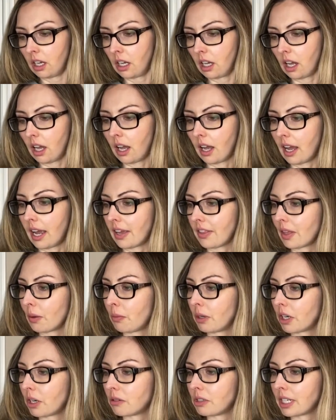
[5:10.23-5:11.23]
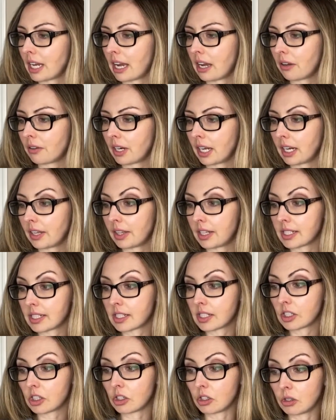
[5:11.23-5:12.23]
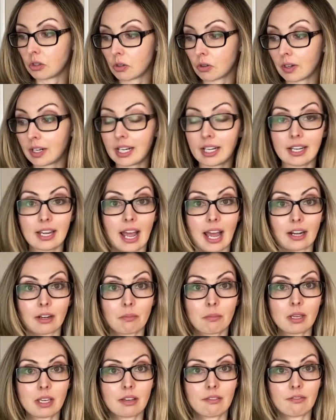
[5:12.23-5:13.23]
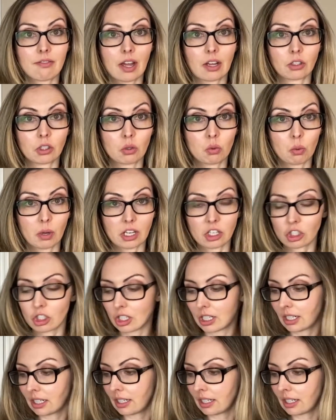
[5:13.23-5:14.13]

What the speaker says: And then we go down, and this is the uterine anatomy evaluation,